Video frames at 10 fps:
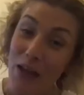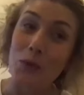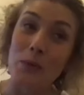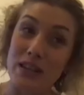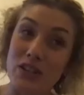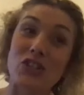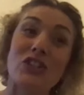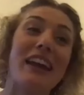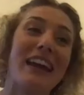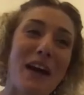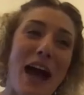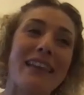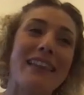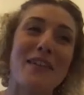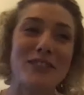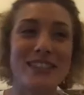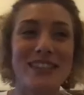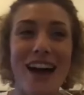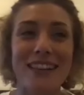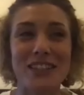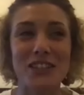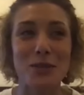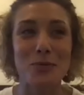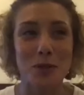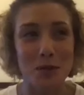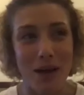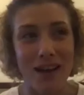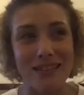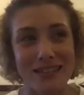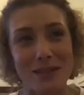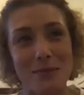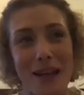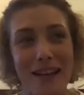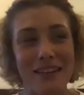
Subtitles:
which I loved Dalic's response as well.